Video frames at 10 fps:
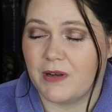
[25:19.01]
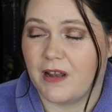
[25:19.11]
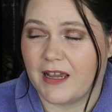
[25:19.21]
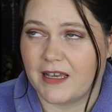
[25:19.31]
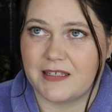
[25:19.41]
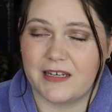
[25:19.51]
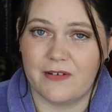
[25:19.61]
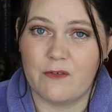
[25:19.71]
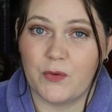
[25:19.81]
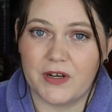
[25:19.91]
But like I said,
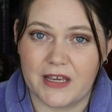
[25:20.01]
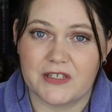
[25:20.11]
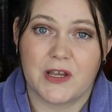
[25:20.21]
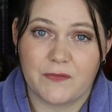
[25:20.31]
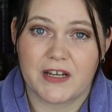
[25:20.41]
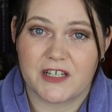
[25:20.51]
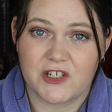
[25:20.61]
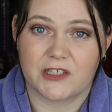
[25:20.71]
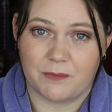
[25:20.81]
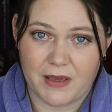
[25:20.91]
if everybody else, don't forget to
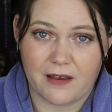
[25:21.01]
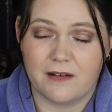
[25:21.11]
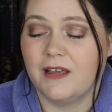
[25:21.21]
check the bell.